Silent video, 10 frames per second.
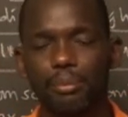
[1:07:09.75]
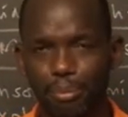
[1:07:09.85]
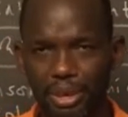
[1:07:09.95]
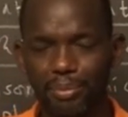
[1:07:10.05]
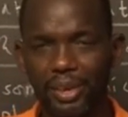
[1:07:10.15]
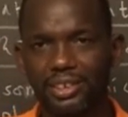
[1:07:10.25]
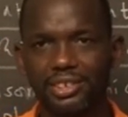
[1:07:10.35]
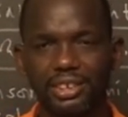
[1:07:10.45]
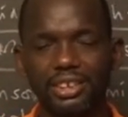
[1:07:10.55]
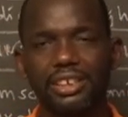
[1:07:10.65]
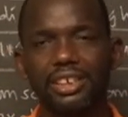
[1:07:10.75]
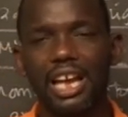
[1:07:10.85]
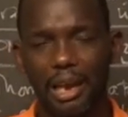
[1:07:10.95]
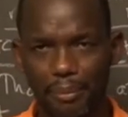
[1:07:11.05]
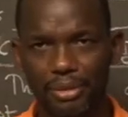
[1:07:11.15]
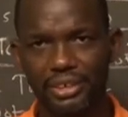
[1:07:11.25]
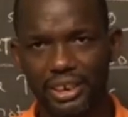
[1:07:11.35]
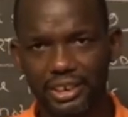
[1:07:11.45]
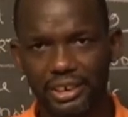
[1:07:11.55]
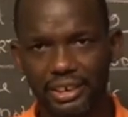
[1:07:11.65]
be blessed
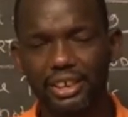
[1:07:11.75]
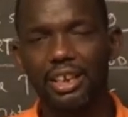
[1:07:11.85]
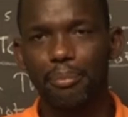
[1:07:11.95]
abundantly